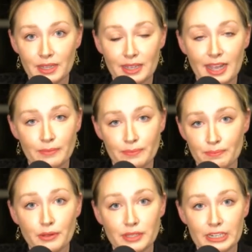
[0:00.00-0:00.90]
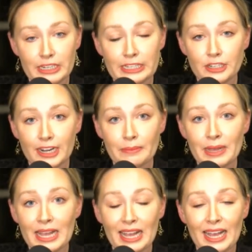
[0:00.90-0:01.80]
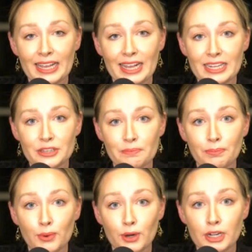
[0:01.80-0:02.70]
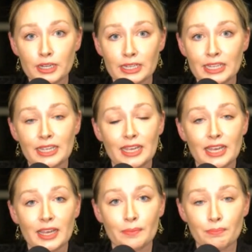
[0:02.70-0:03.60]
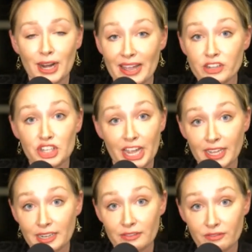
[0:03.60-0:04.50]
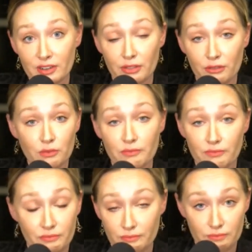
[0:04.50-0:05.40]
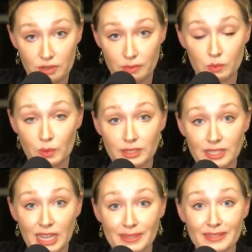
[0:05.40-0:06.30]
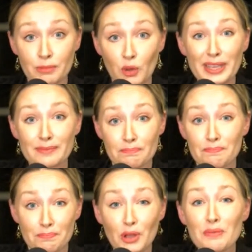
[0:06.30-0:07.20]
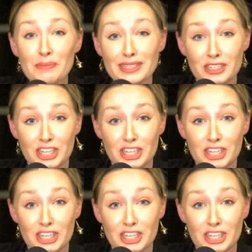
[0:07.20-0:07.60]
I posted on Instagram. I got to board a private jet through it was a Wheels Up's Boeing business jet,